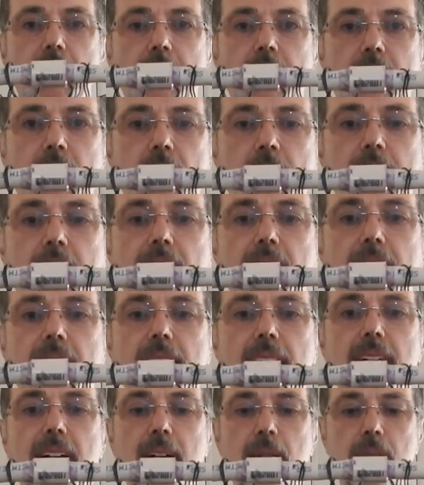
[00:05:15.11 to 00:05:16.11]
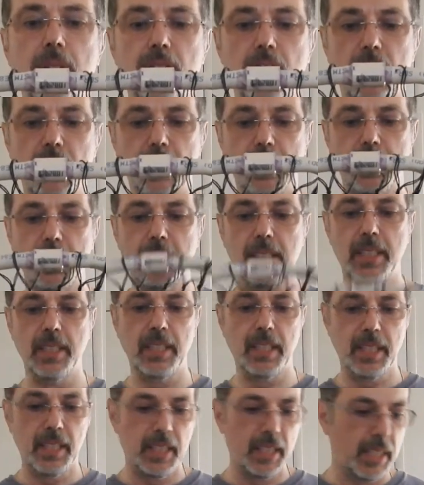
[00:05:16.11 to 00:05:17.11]
So I'll give that time to harden,
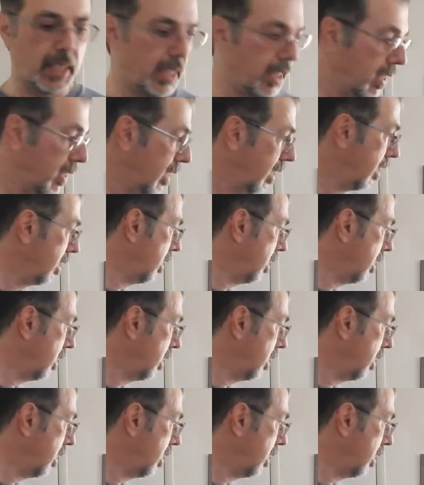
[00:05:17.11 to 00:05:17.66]
and then the